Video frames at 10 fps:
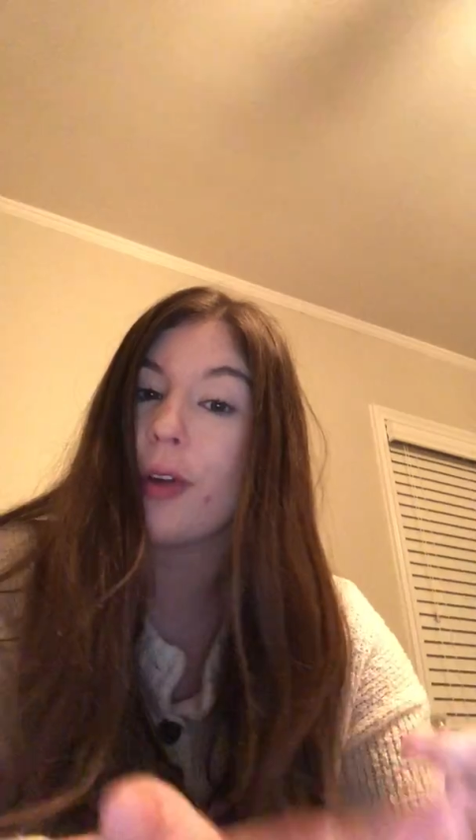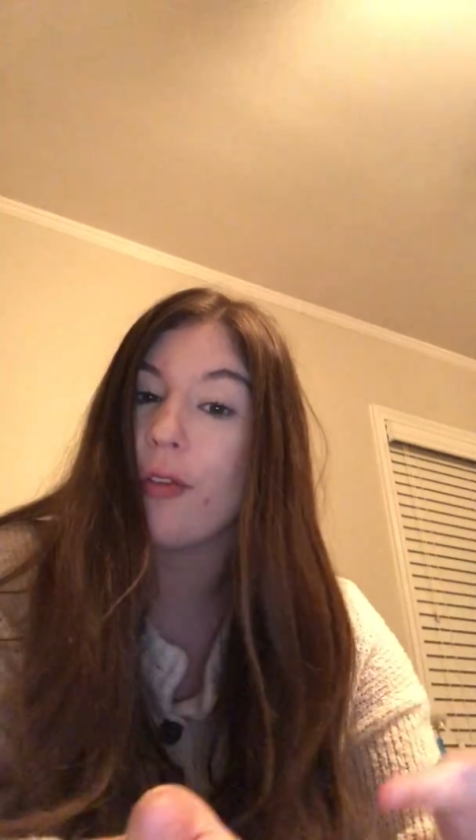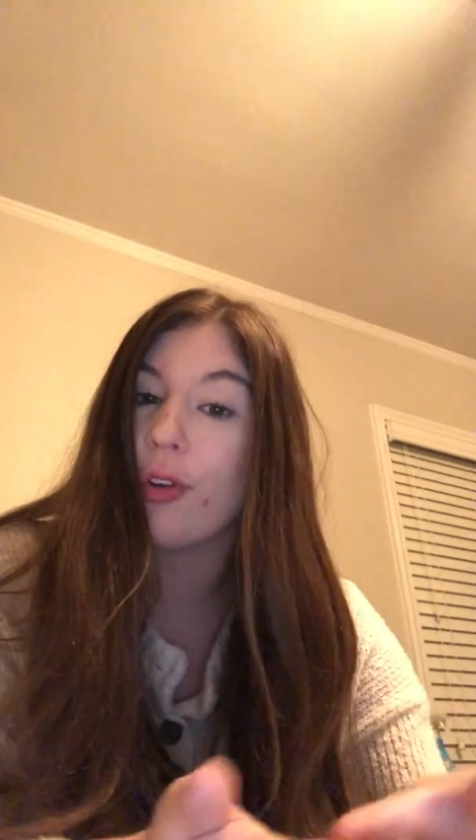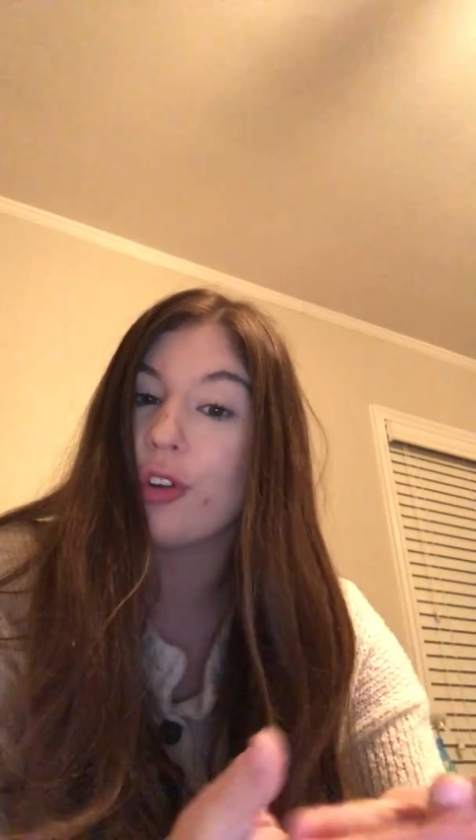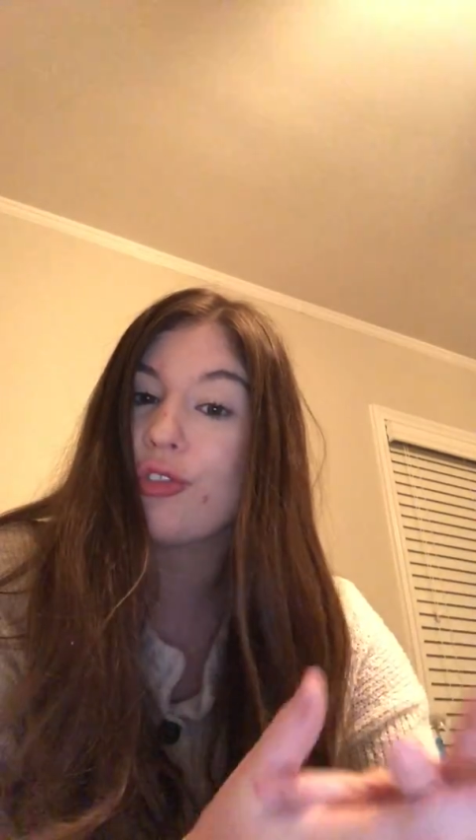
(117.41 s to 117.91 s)

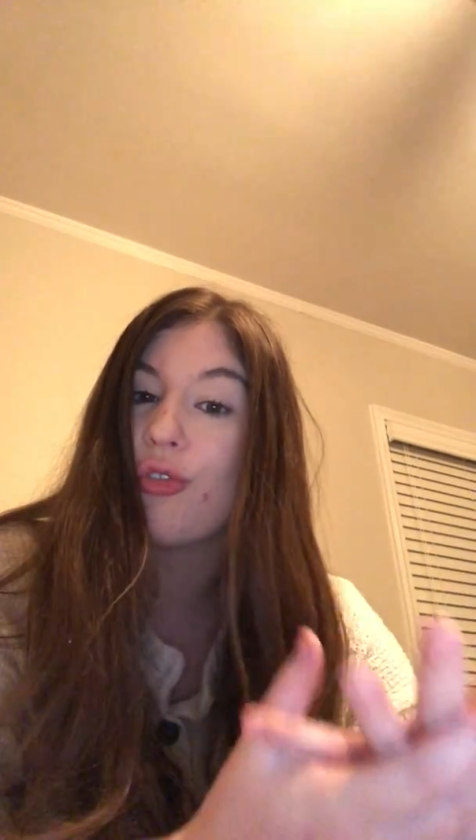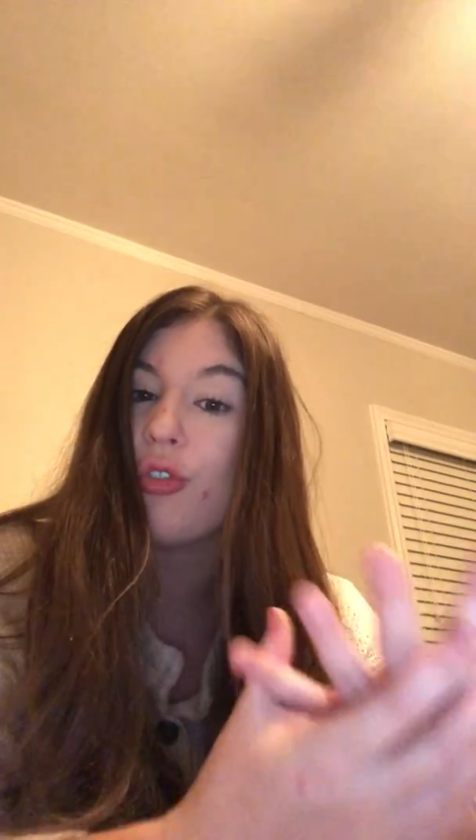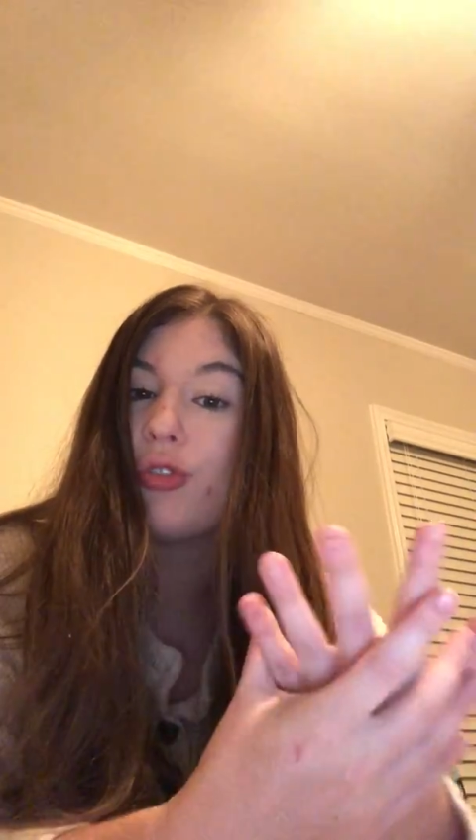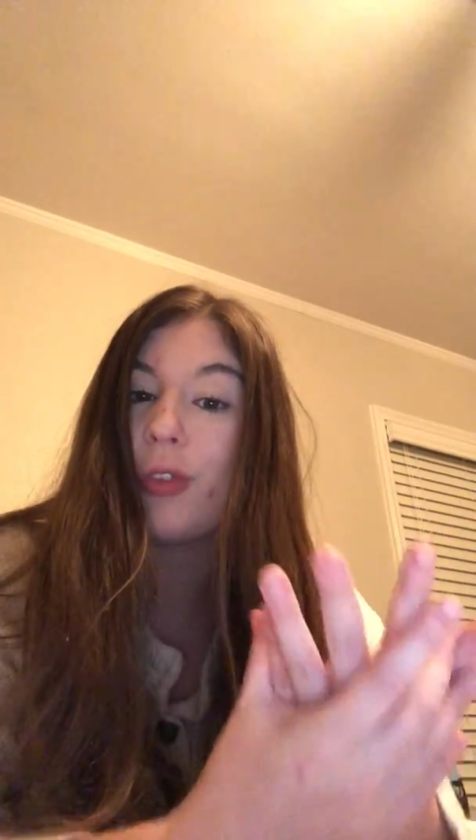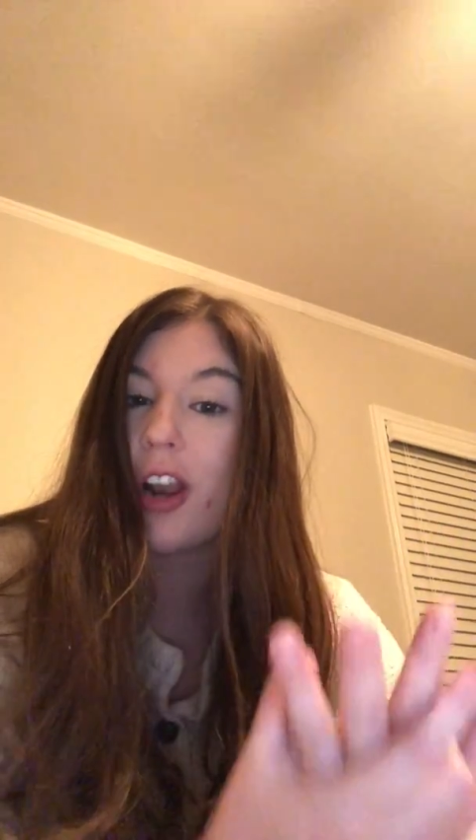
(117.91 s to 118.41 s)
privileged
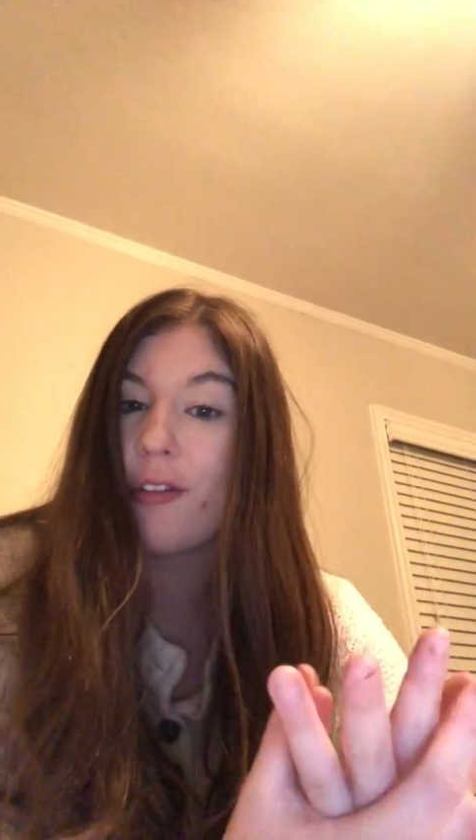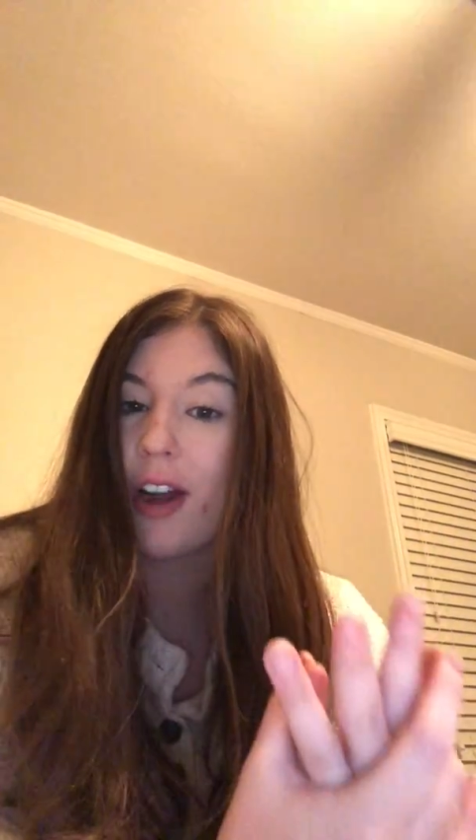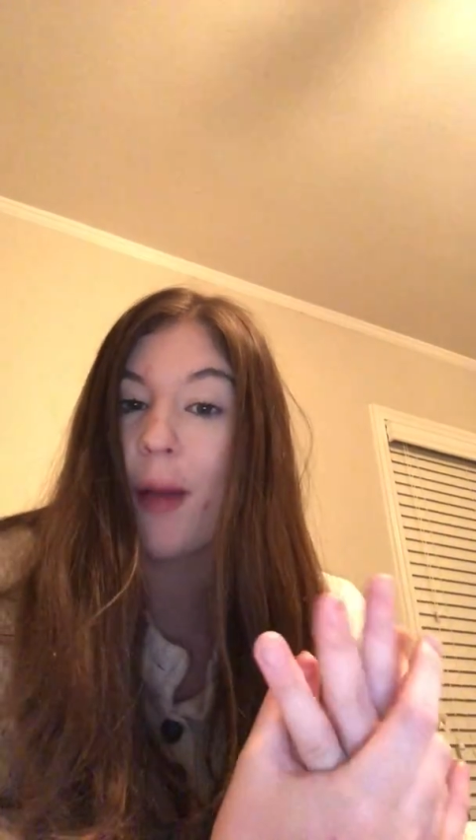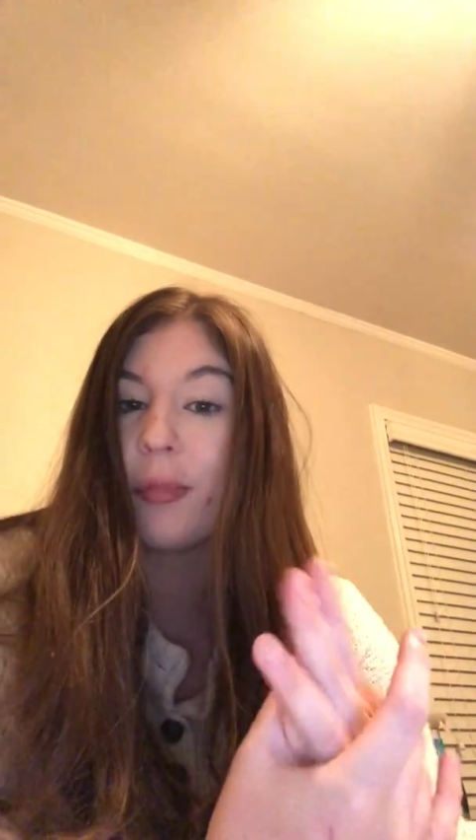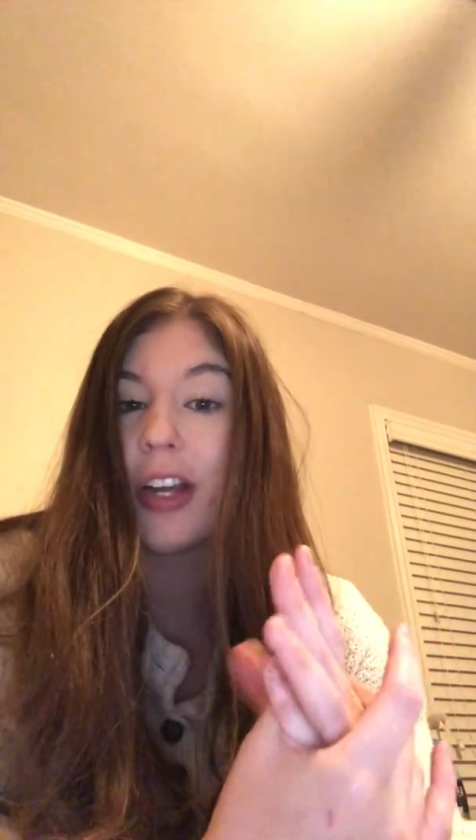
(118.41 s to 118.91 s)
schools, whatever
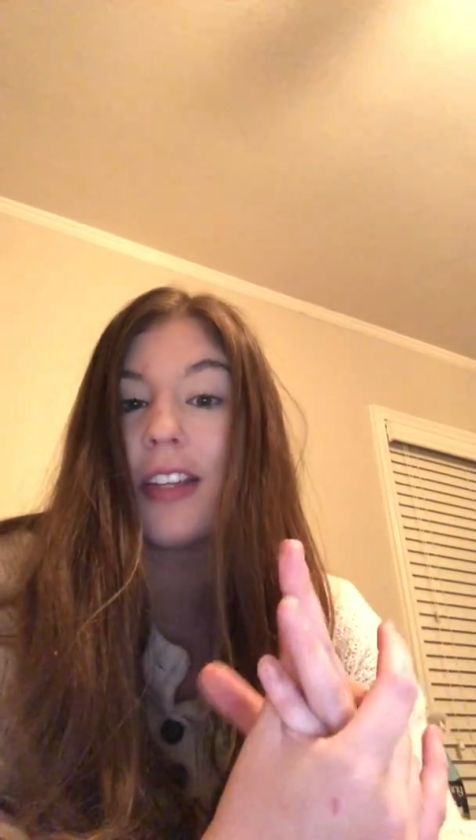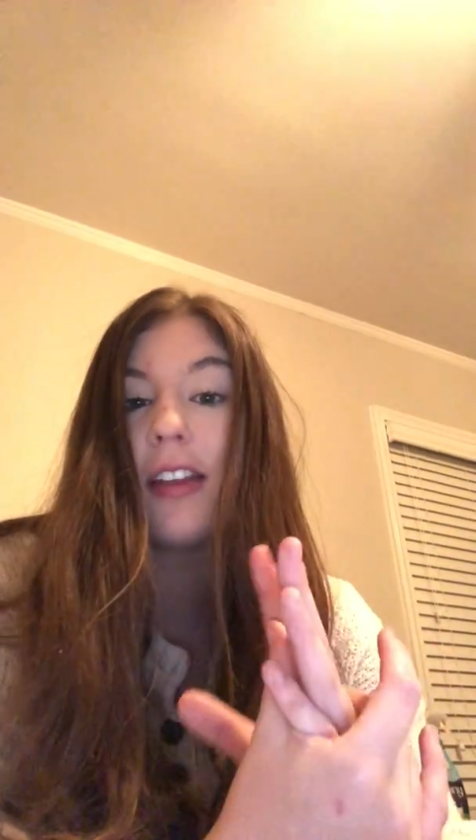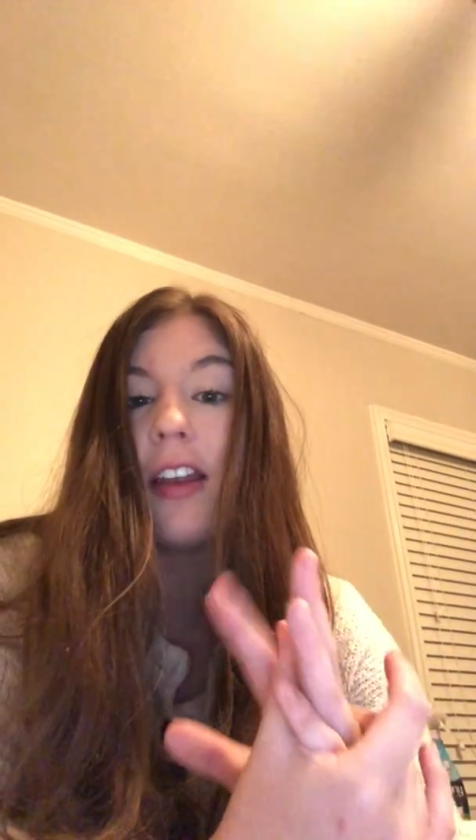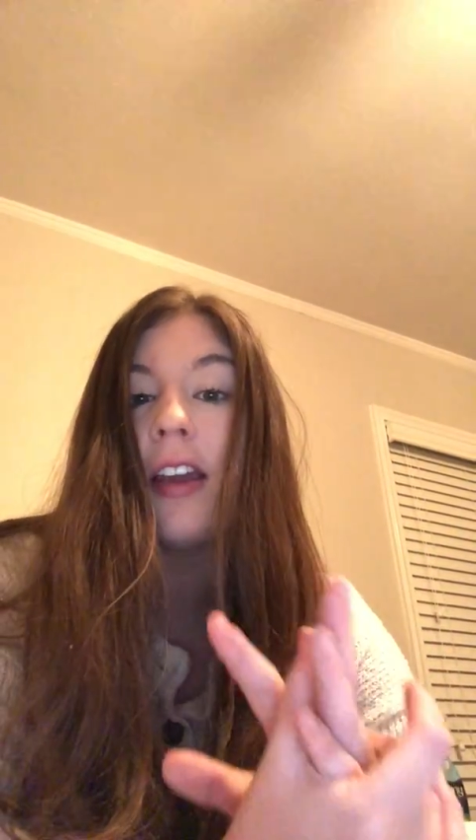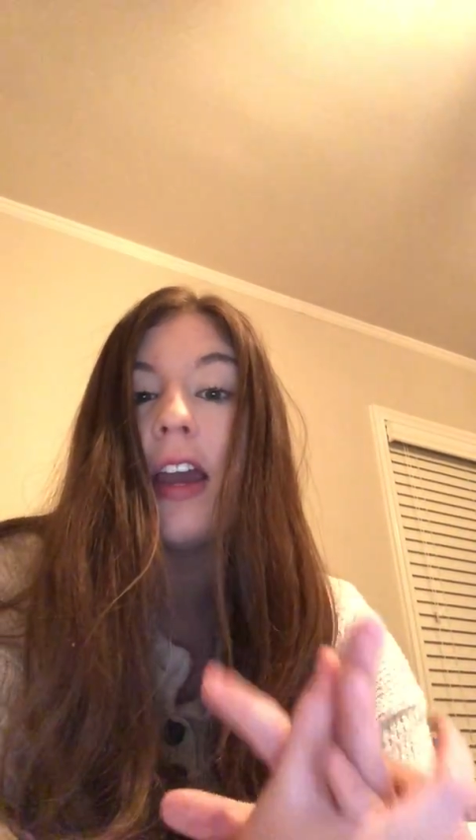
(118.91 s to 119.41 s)
I'm placed
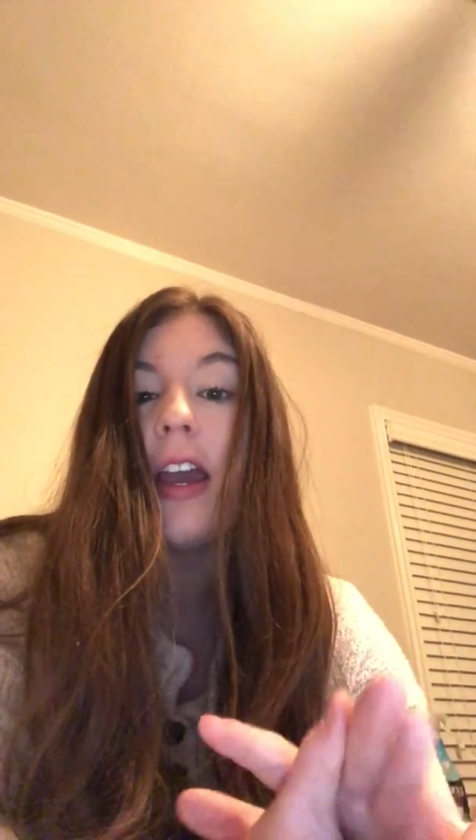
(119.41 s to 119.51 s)
in,